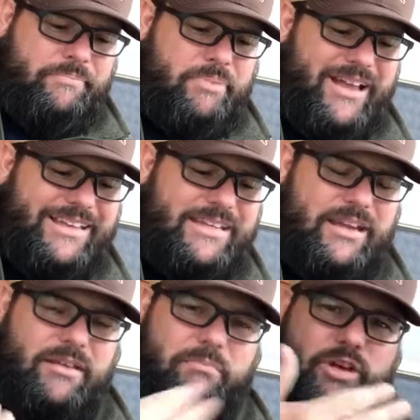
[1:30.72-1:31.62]
but
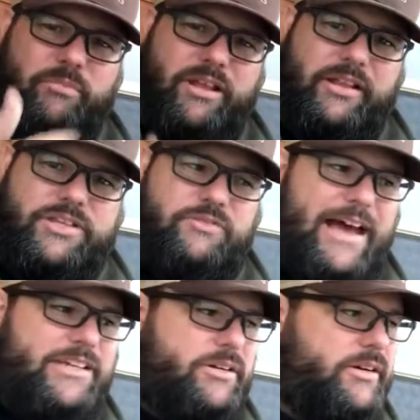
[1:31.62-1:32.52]
mil is
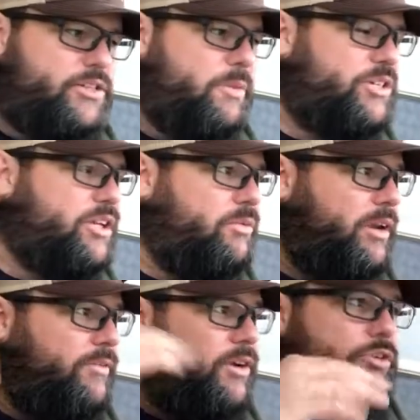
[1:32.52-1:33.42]
faster, especially
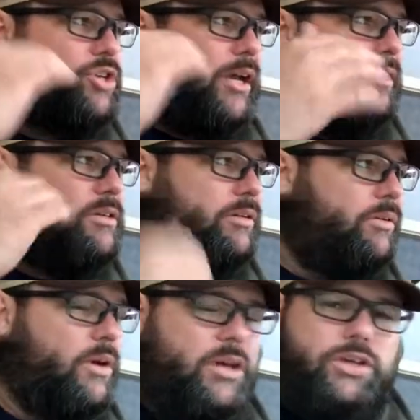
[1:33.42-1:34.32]
whenever you're trying to